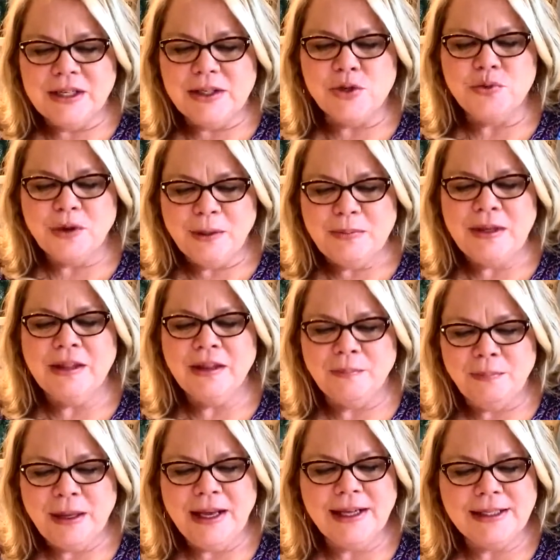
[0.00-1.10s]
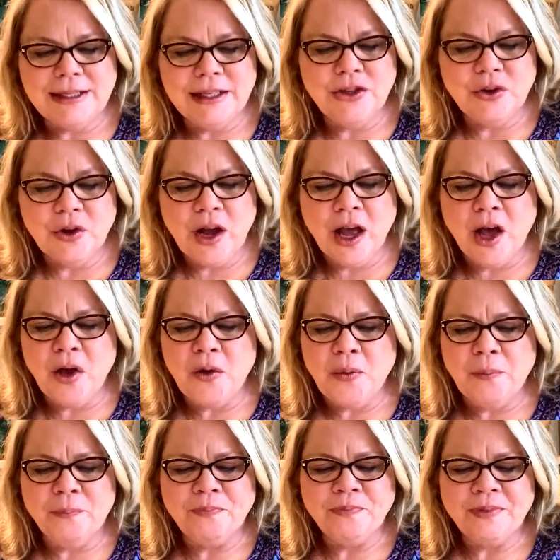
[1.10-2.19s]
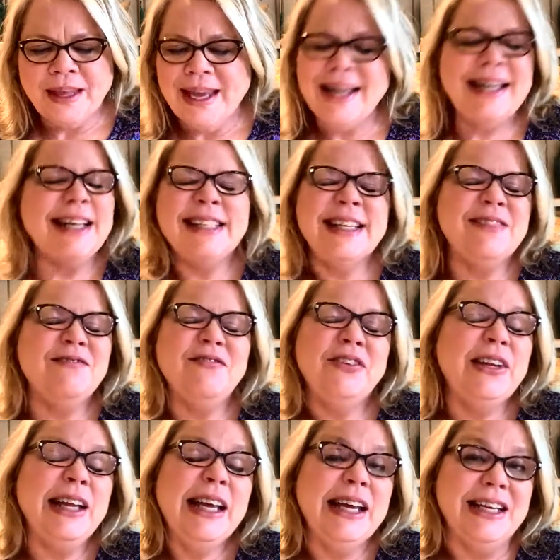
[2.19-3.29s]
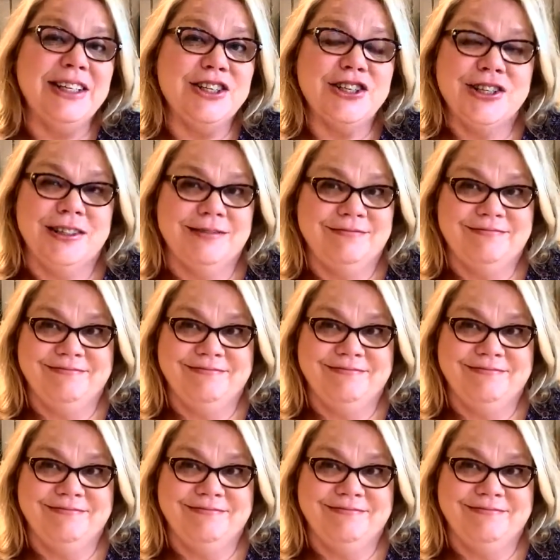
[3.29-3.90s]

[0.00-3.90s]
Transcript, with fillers: disrupting the peace in your home, he doesn't flinch